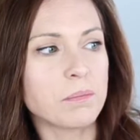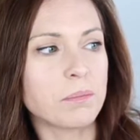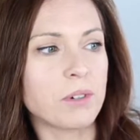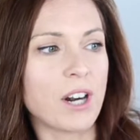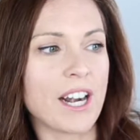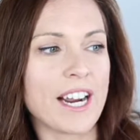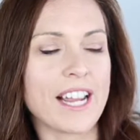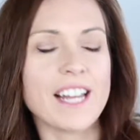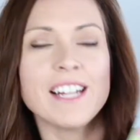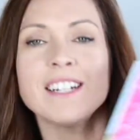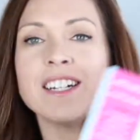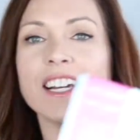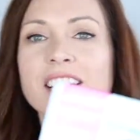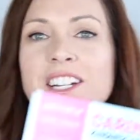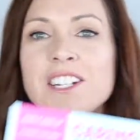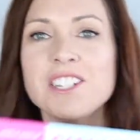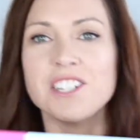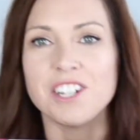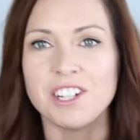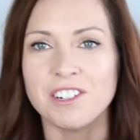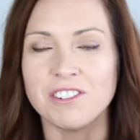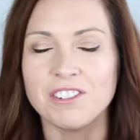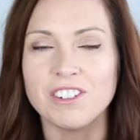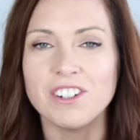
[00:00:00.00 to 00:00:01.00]
brand in
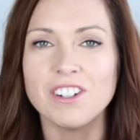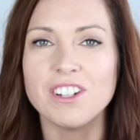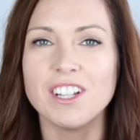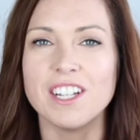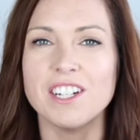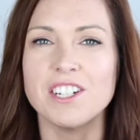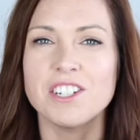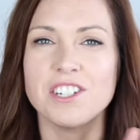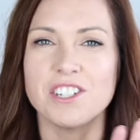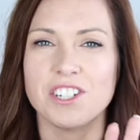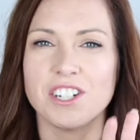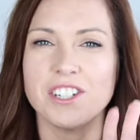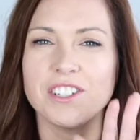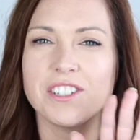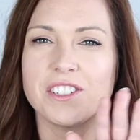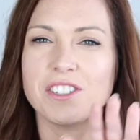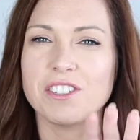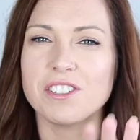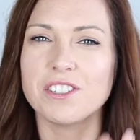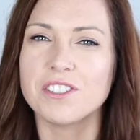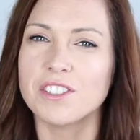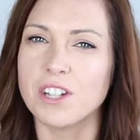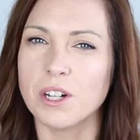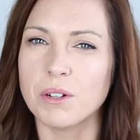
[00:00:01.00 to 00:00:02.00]
general is
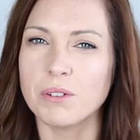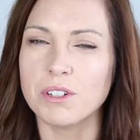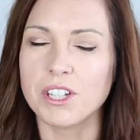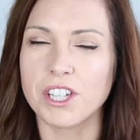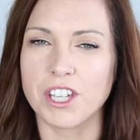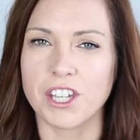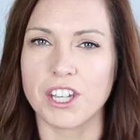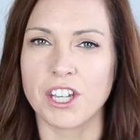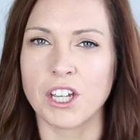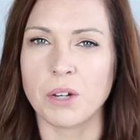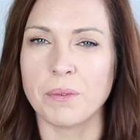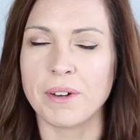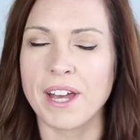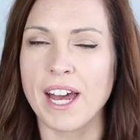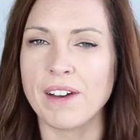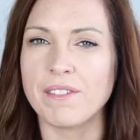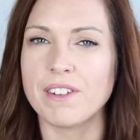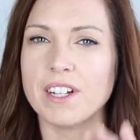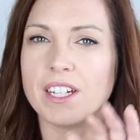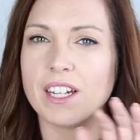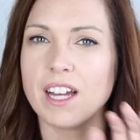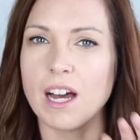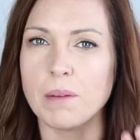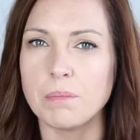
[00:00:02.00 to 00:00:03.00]
just so cute. We have
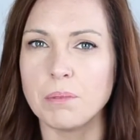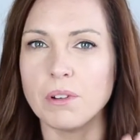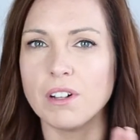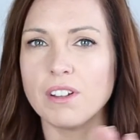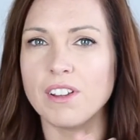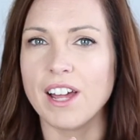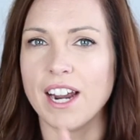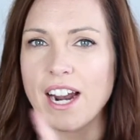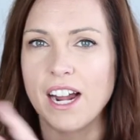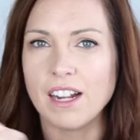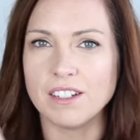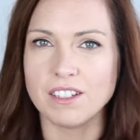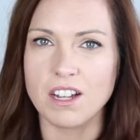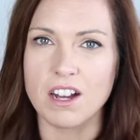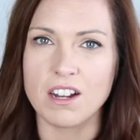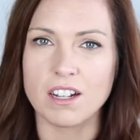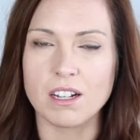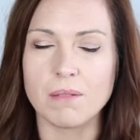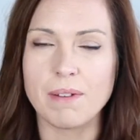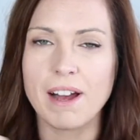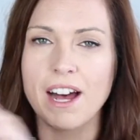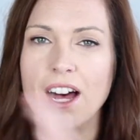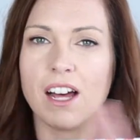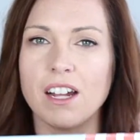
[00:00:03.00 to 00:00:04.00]
a couple that I'll talk
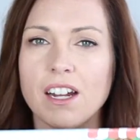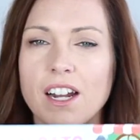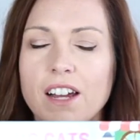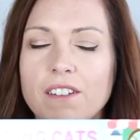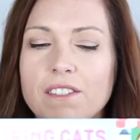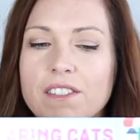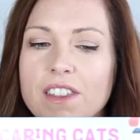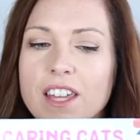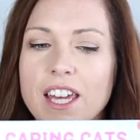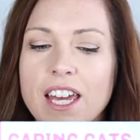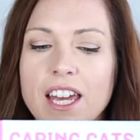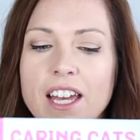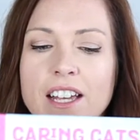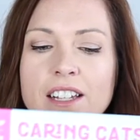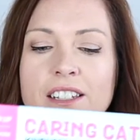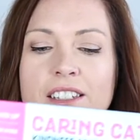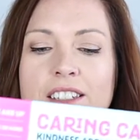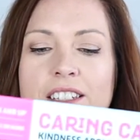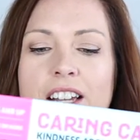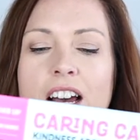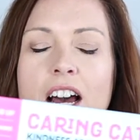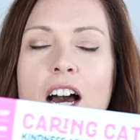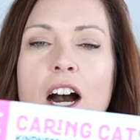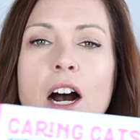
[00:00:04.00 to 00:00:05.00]
about of
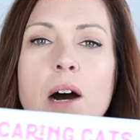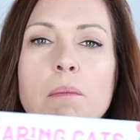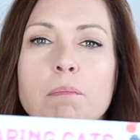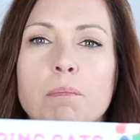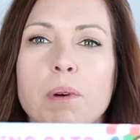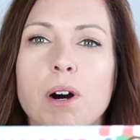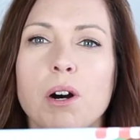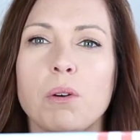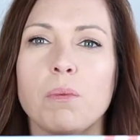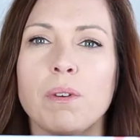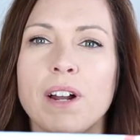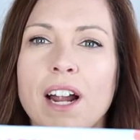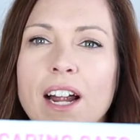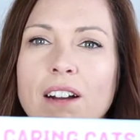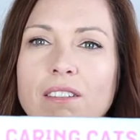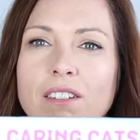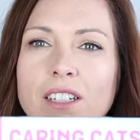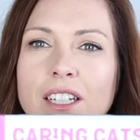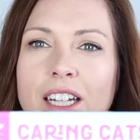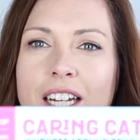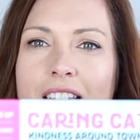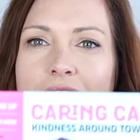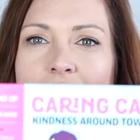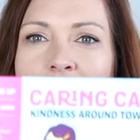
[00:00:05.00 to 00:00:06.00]
these. But what I
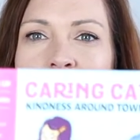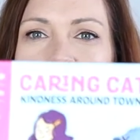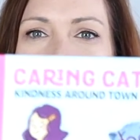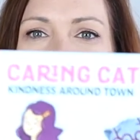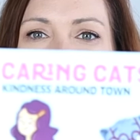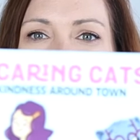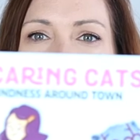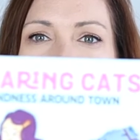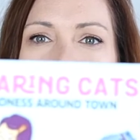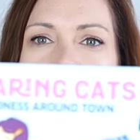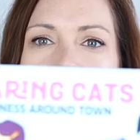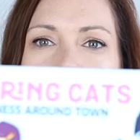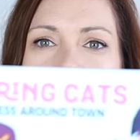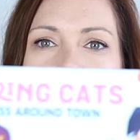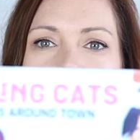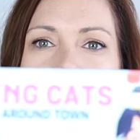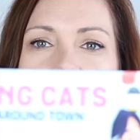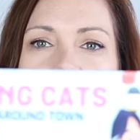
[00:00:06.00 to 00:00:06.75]
really like about these